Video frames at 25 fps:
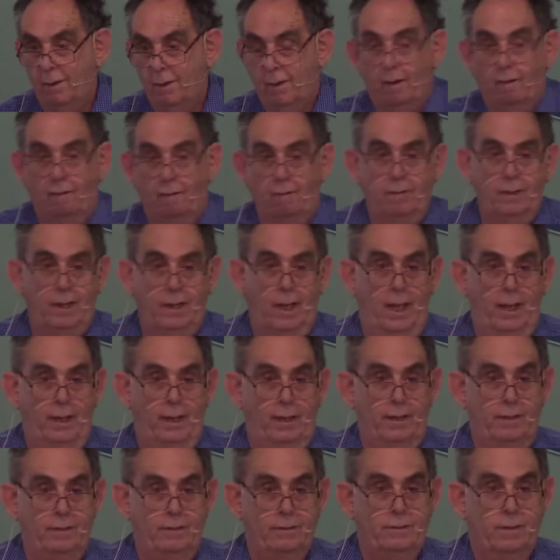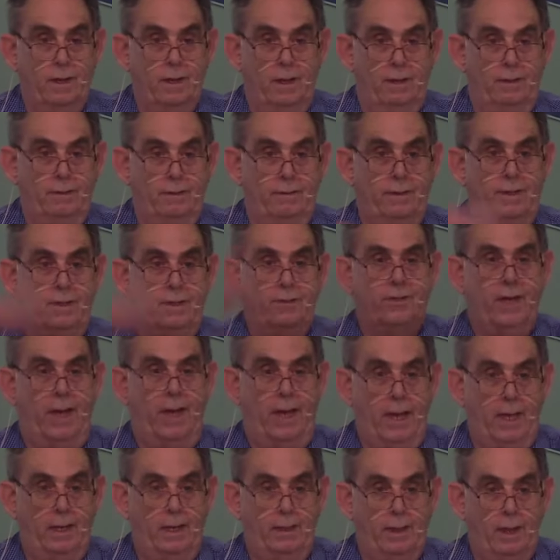All ladies, you get your
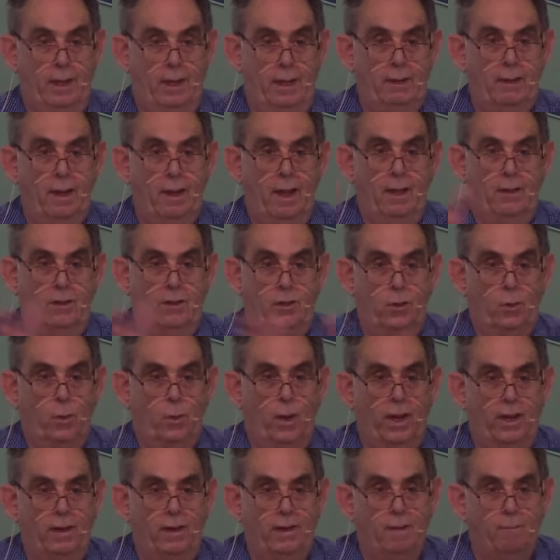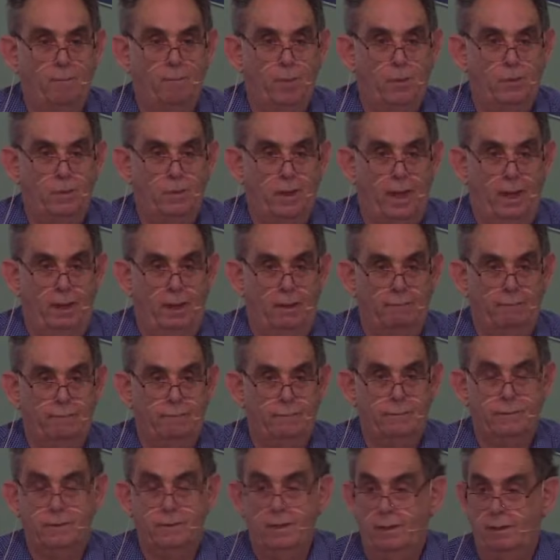hair done, you wear your ball gowns.